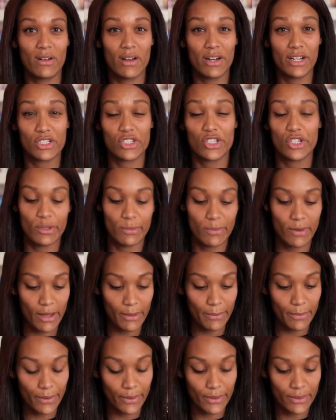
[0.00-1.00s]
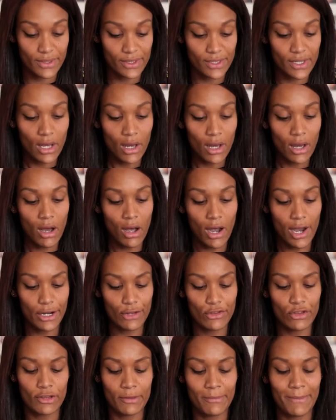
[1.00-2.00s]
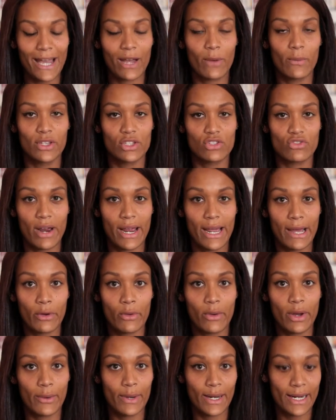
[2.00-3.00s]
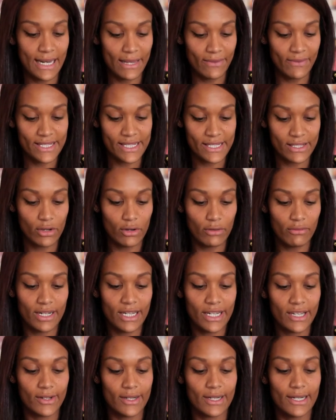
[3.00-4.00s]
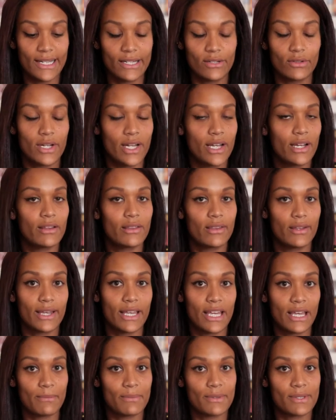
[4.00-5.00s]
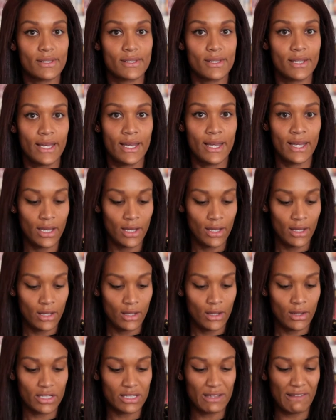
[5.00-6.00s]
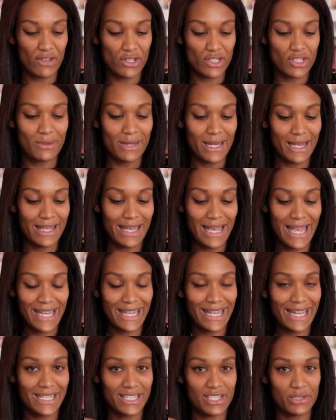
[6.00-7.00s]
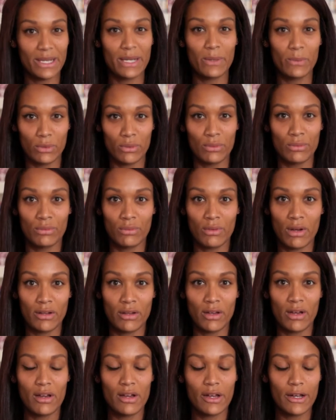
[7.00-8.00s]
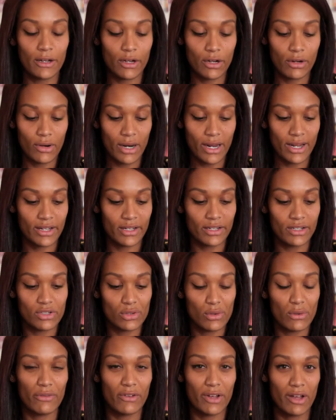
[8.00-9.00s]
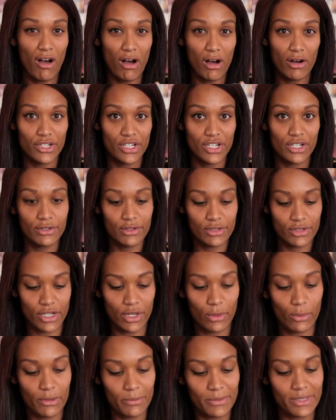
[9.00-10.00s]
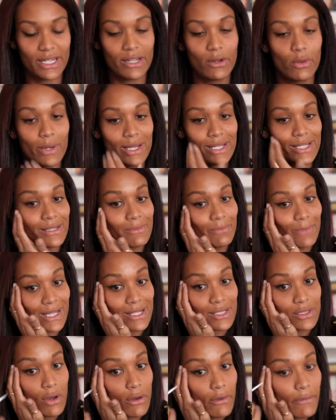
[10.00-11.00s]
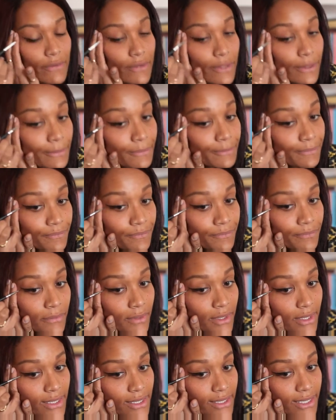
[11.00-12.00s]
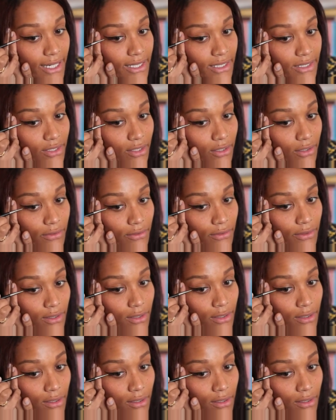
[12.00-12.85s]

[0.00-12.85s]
liners to buy because I know that the MAC ones dry out quite quickly, and this has got a really good lid on it that keeps, because if you do let air get into it, it will crack and sort of harden, so you want them to always be soft and stay soft.